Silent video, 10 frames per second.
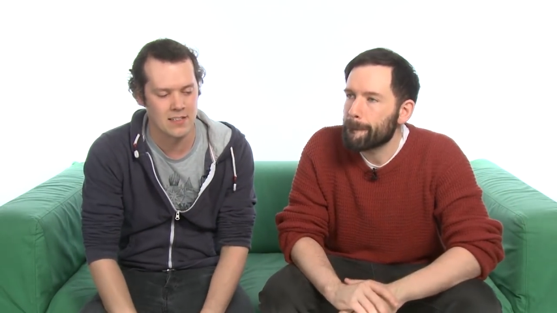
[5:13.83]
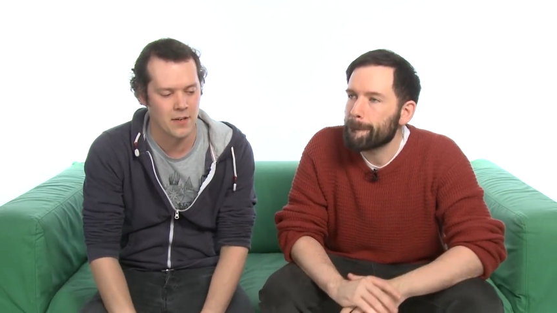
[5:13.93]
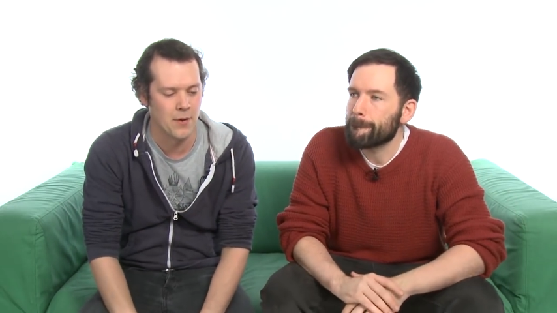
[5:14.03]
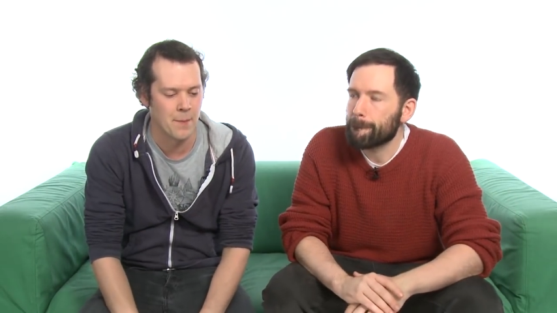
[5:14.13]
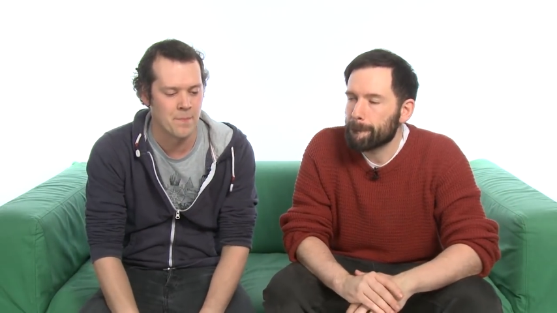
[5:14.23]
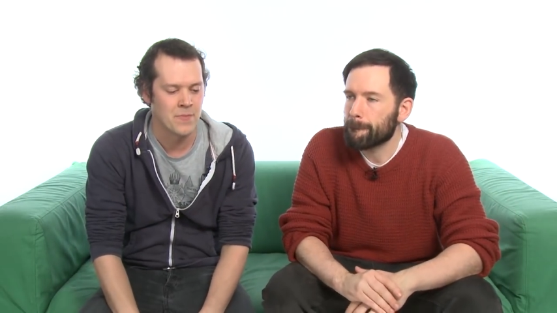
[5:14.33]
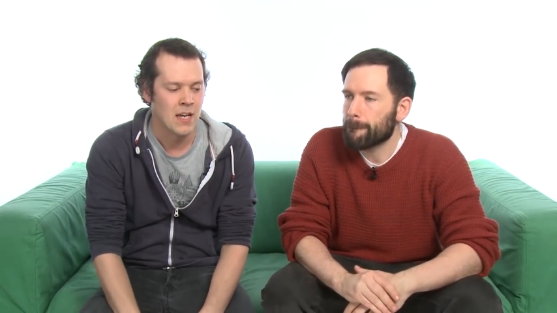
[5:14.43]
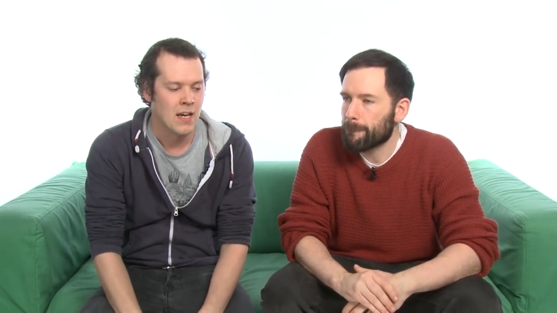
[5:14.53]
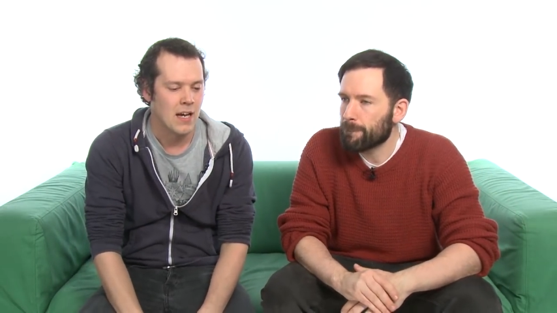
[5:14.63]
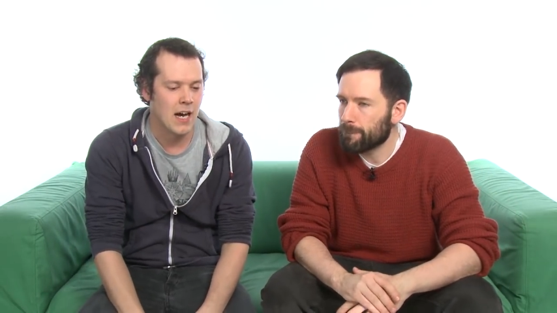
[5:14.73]
Speaker 1: So, um,
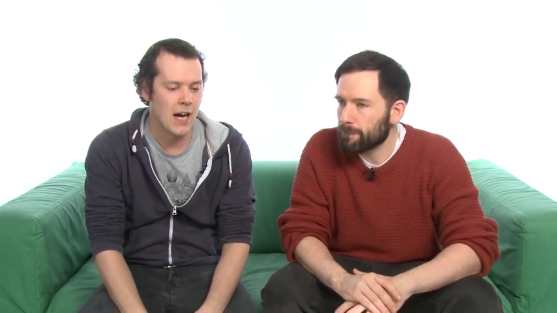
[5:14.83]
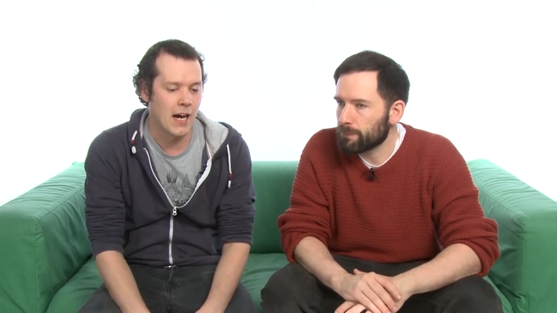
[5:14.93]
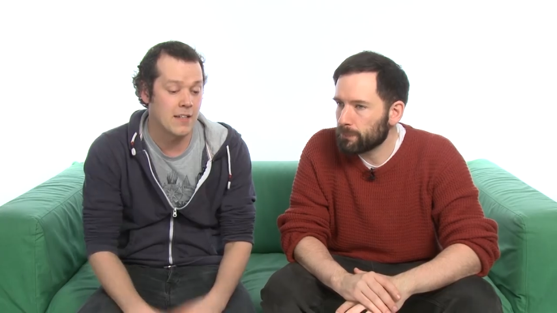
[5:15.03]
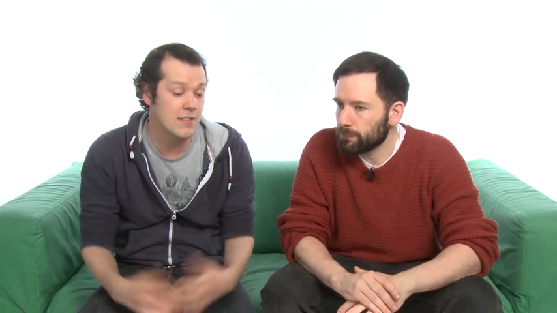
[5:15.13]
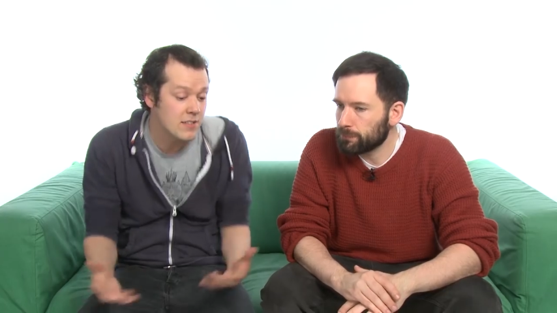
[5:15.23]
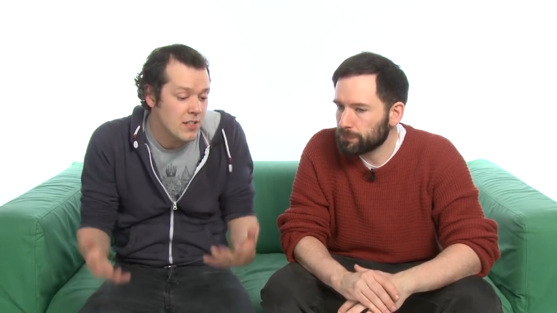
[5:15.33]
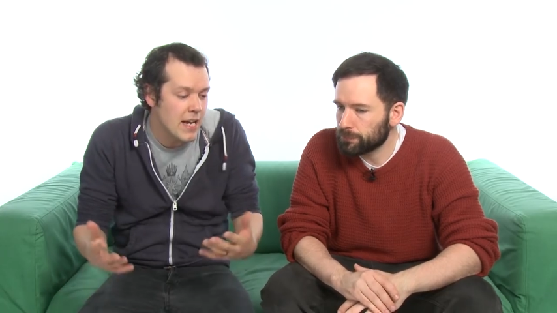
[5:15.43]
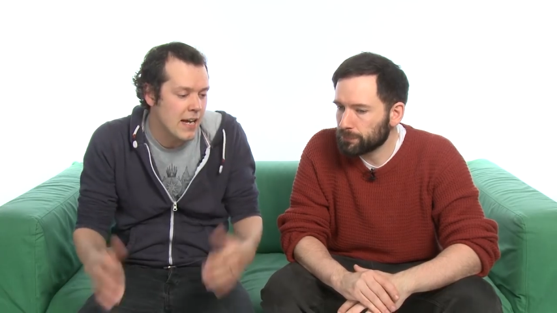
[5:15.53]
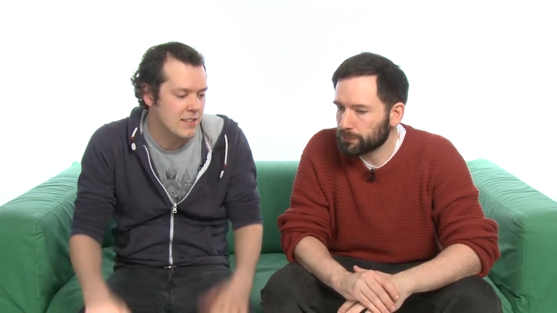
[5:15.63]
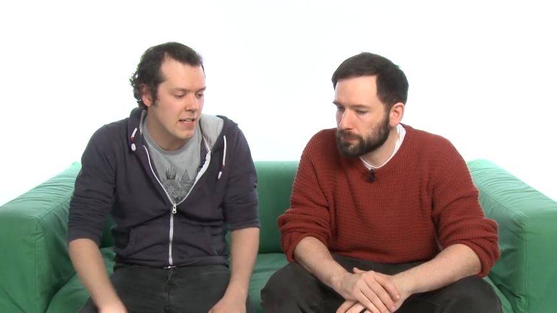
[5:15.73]
uh, just, so
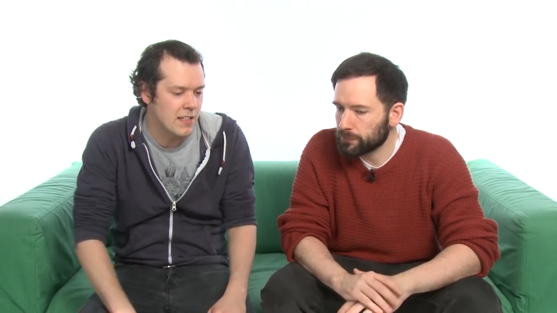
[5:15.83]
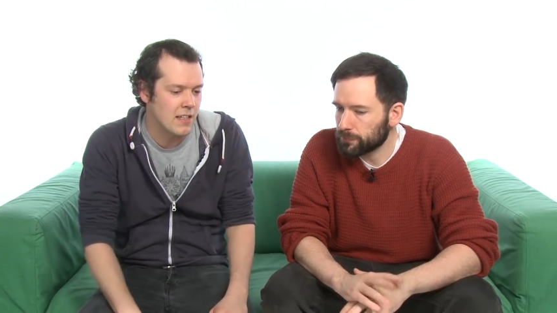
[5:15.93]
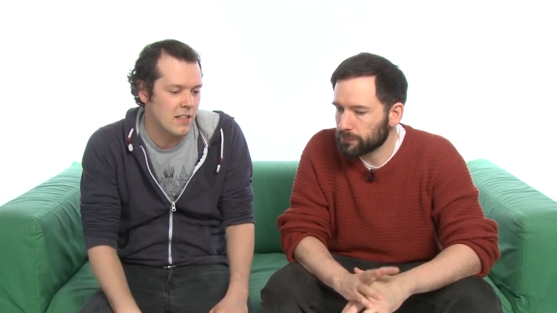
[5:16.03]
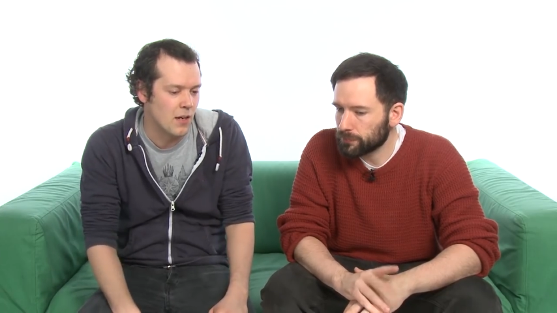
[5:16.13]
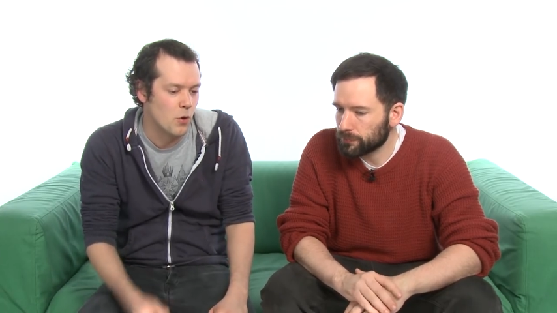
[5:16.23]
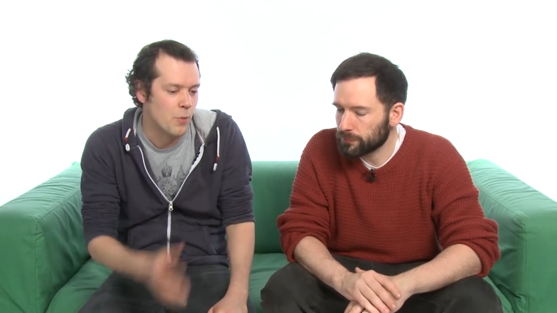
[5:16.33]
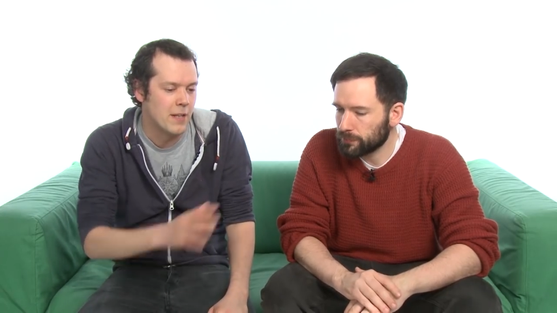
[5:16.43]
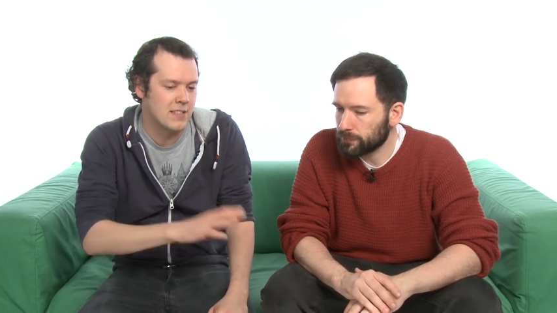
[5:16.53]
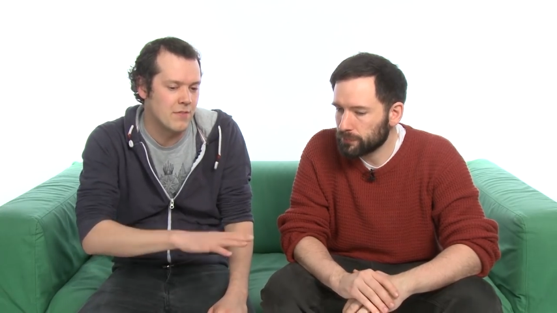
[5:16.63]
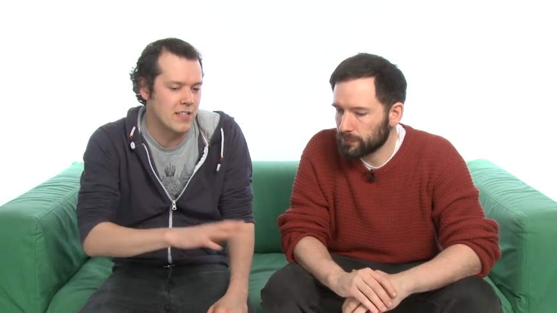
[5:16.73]
yeah, it's it, you know
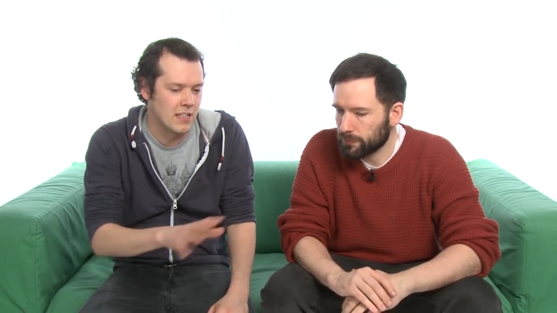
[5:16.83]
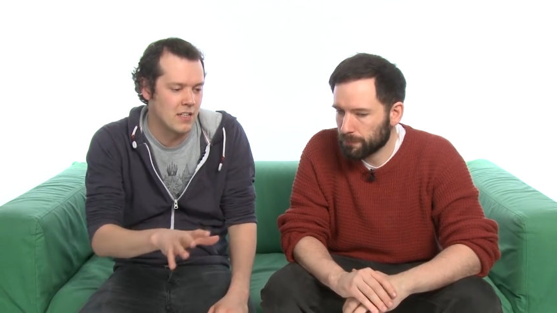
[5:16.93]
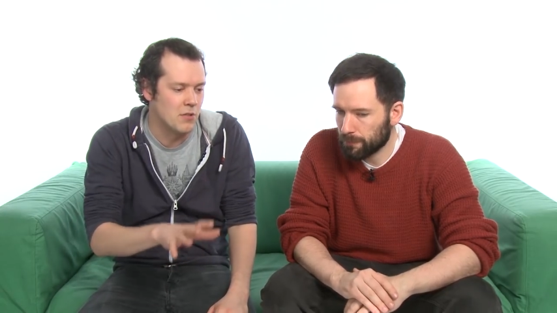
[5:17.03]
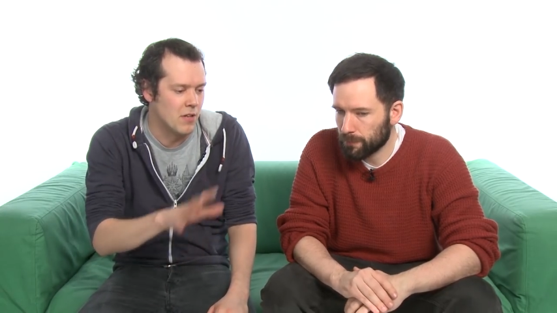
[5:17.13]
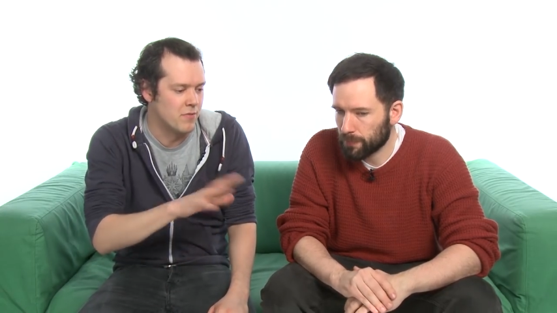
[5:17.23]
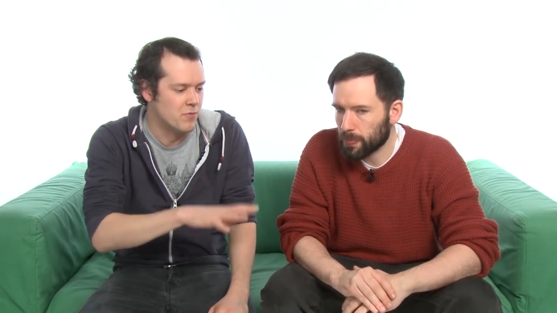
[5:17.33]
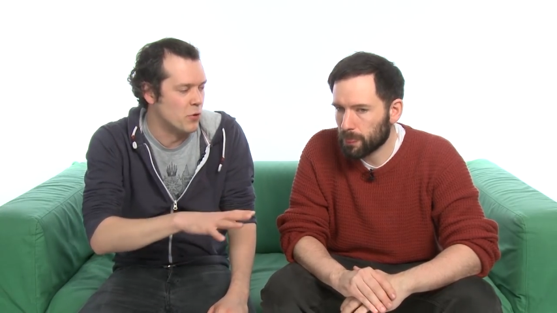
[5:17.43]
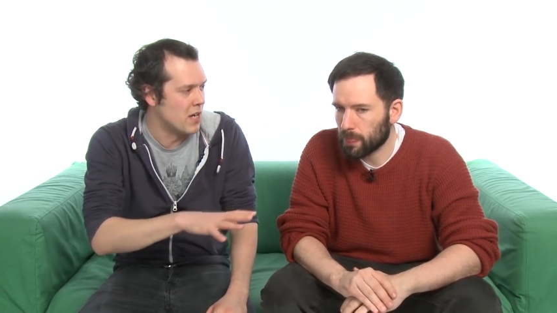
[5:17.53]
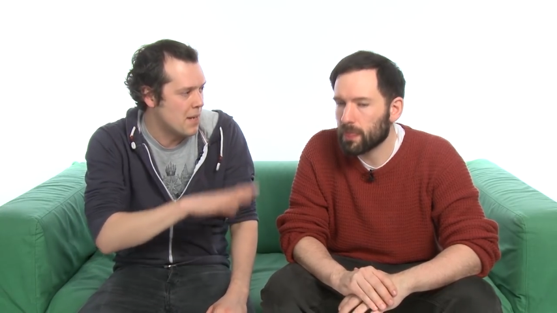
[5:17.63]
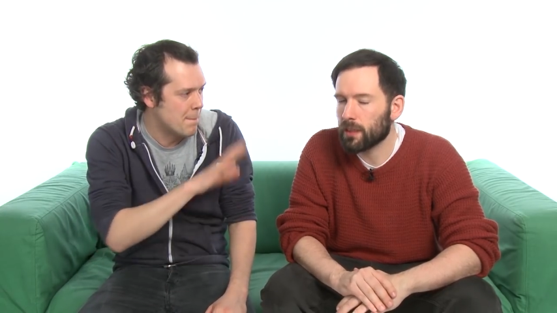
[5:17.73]
almost everything that you know from
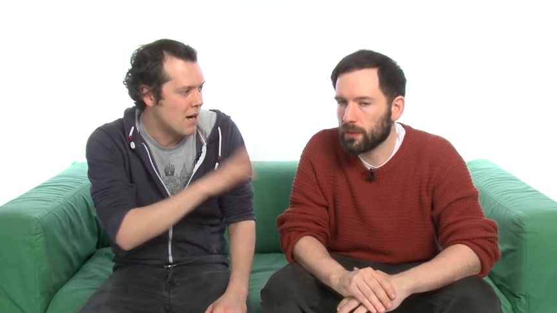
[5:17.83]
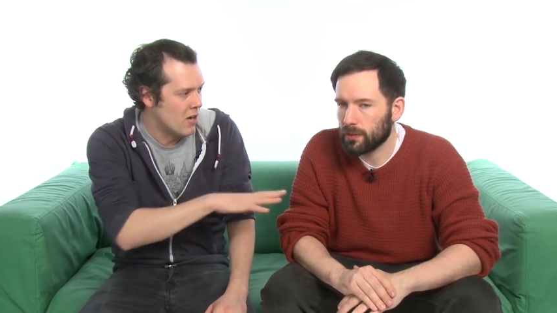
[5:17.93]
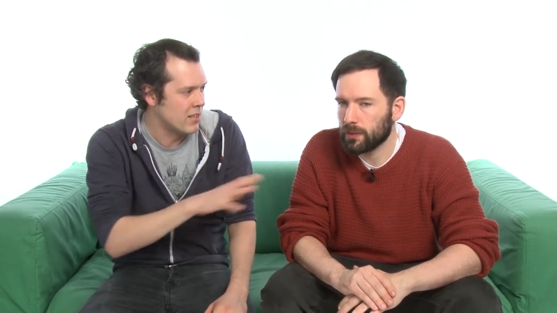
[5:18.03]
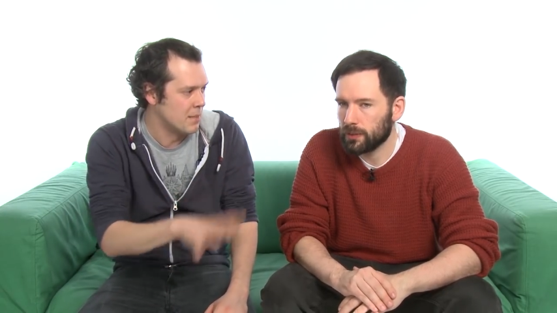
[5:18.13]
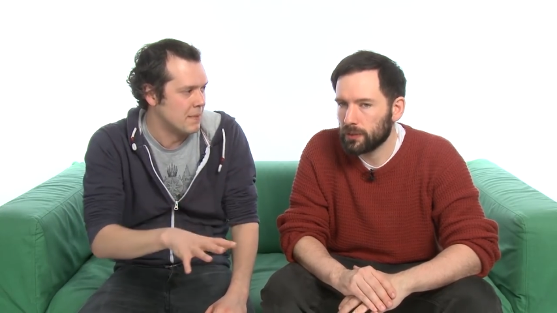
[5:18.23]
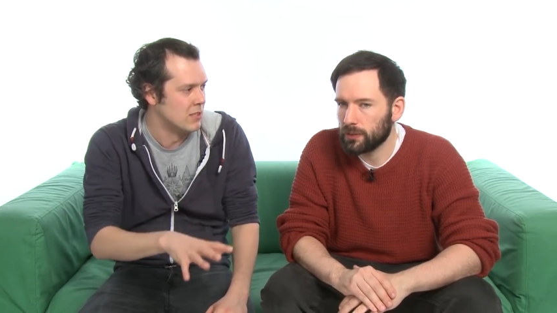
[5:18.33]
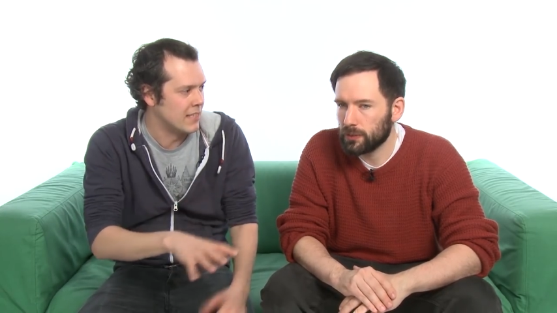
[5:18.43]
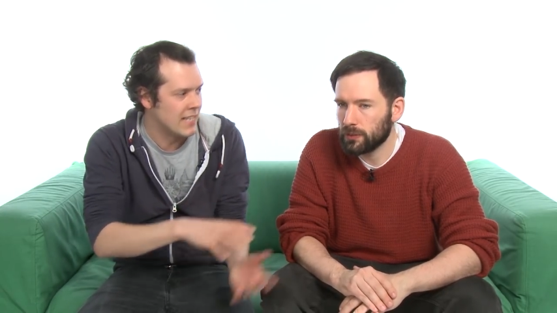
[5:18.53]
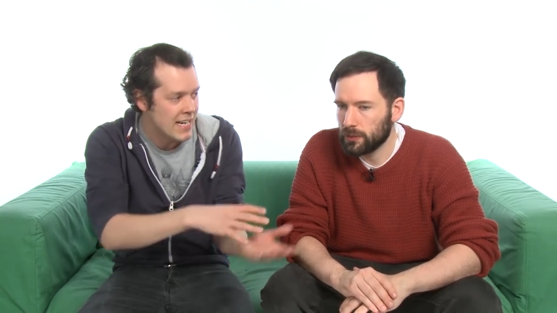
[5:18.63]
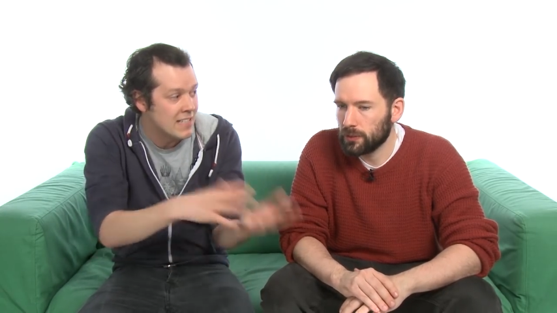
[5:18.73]
Fortnite, barring the
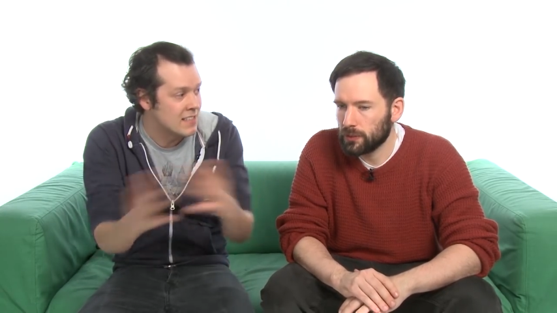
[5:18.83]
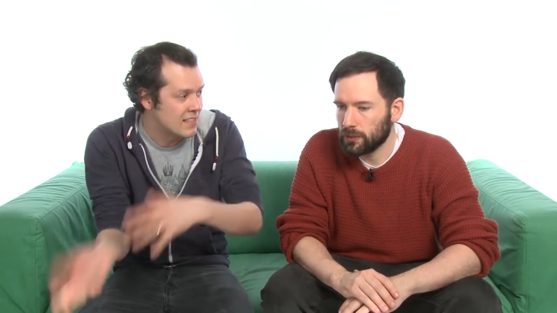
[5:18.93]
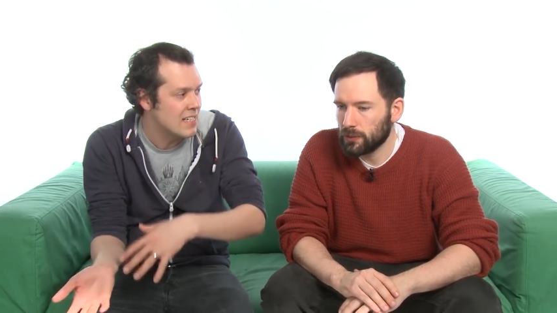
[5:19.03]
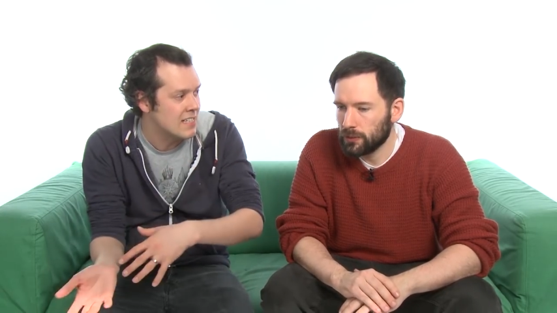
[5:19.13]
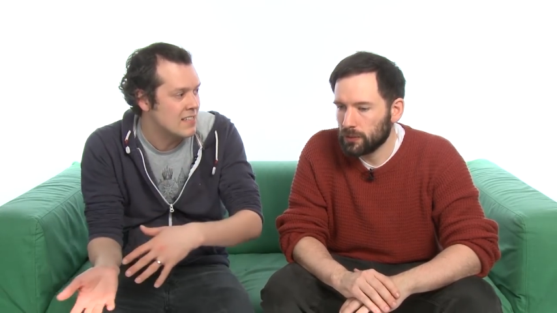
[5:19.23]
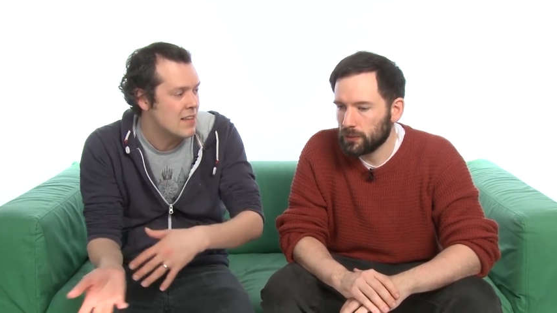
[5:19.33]
building, is is